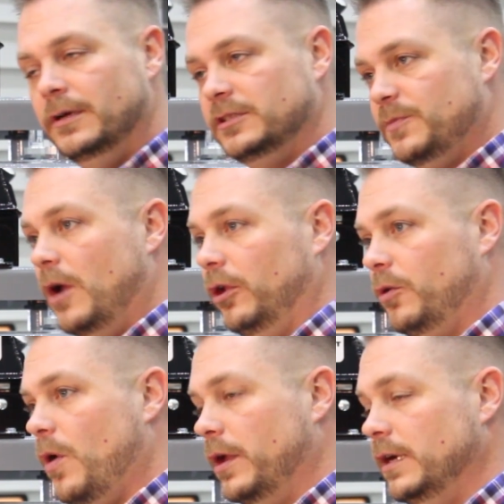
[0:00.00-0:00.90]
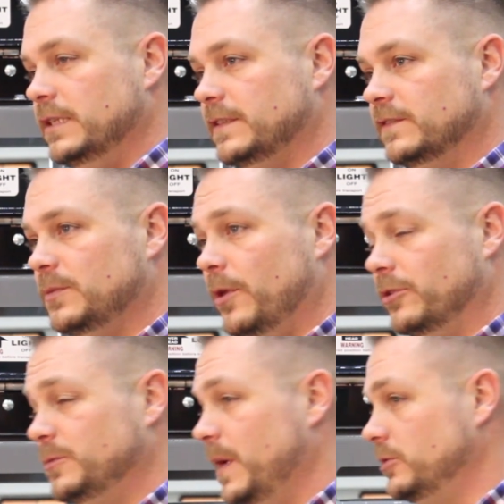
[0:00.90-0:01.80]
smaller quantities of some
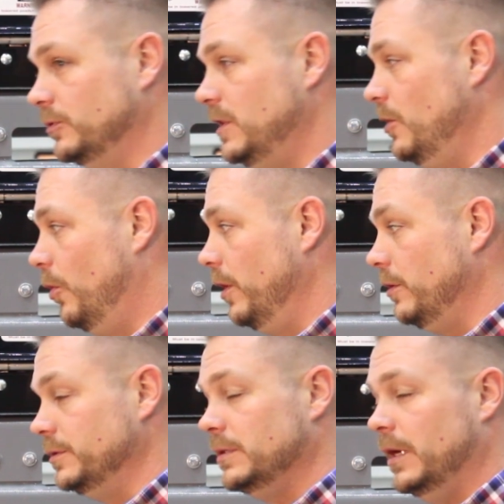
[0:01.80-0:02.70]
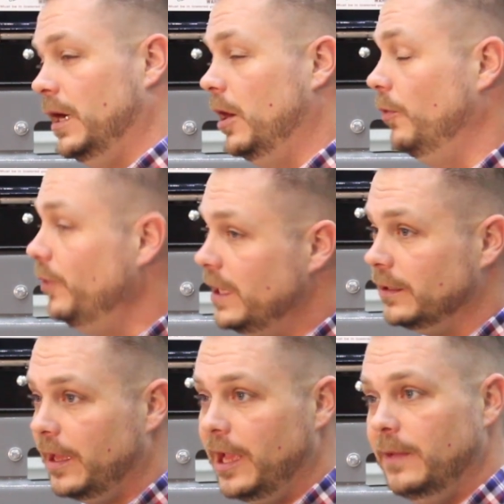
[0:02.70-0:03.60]
other specialty oils,
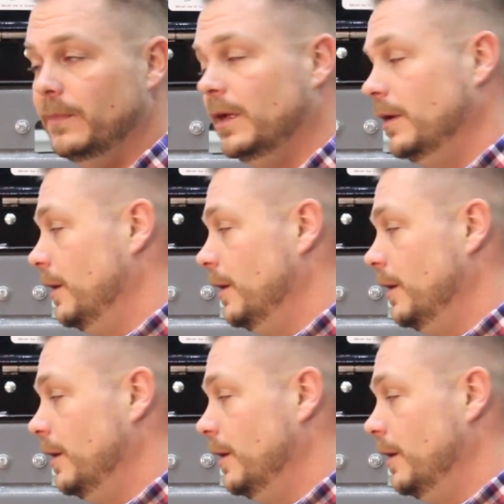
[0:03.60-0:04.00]
reclaim,